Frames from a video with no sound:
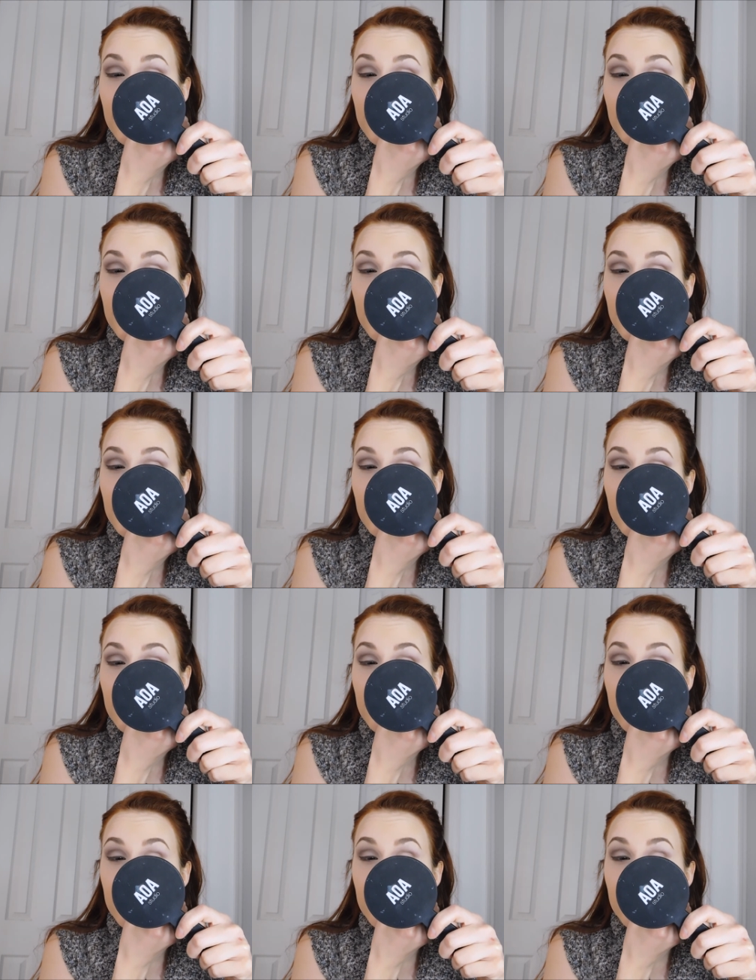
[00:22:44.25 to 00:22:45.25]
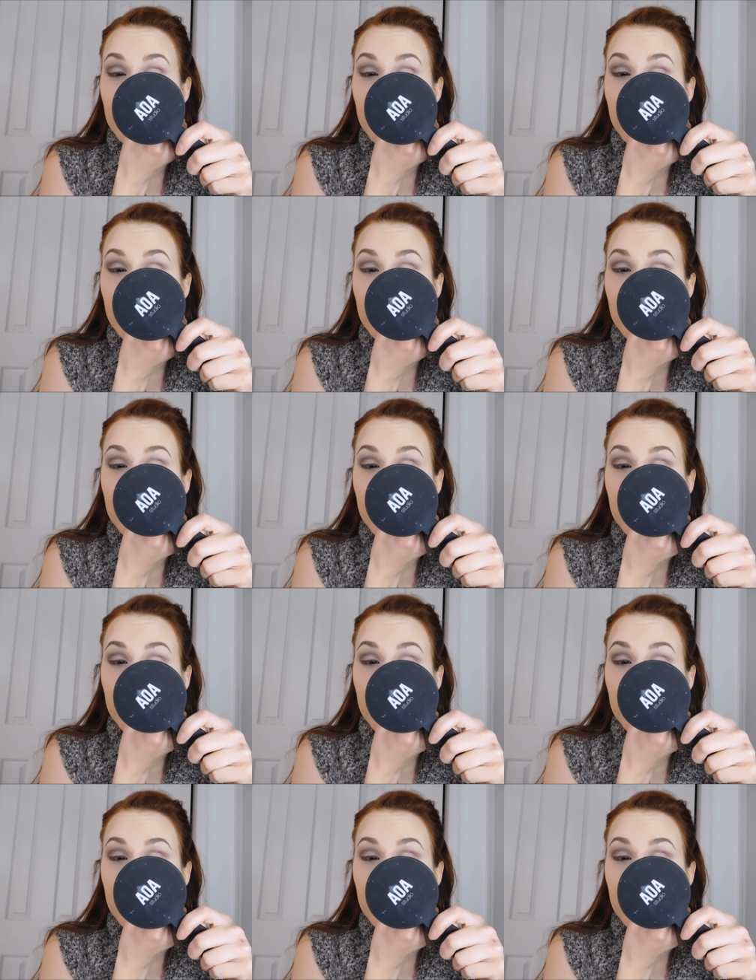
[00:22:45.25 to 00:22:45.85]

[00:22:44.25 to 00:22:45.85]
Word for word: I had to